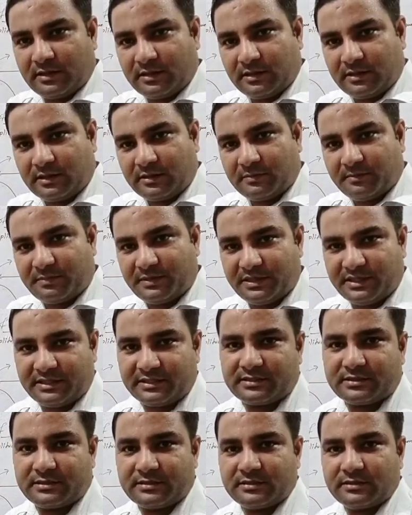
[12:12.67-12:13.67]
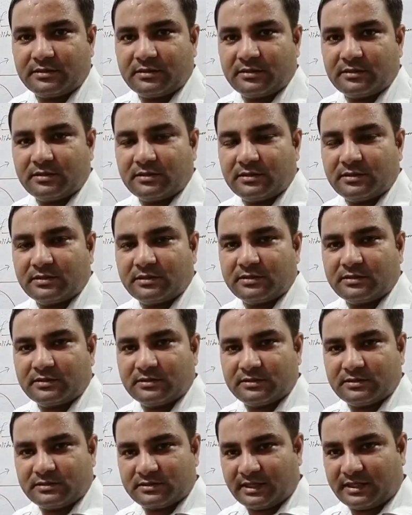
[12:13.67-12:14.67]
complete
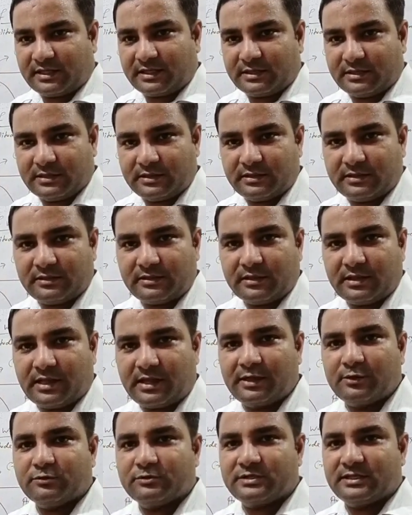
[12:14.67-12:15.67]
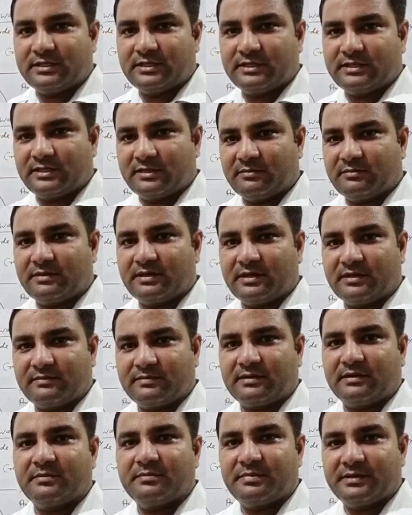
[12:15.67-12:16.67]
cycle, or you say that number of
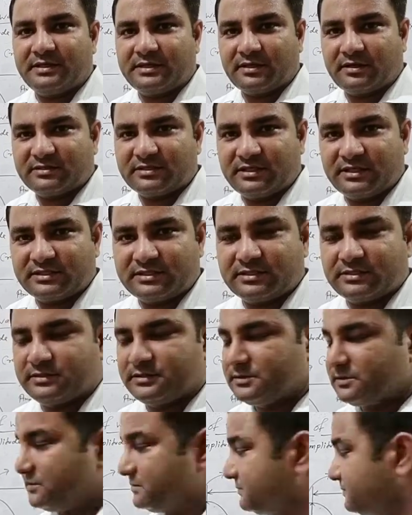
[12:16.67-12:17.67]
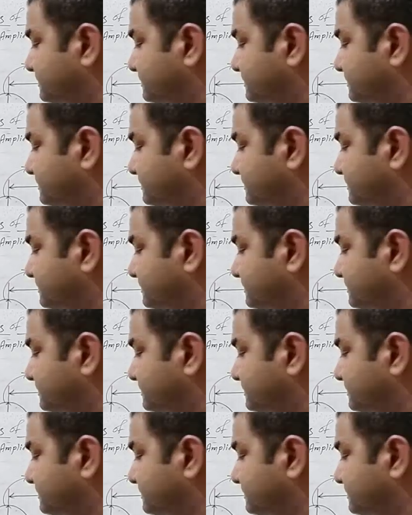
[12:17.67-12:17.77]
complete oscillations.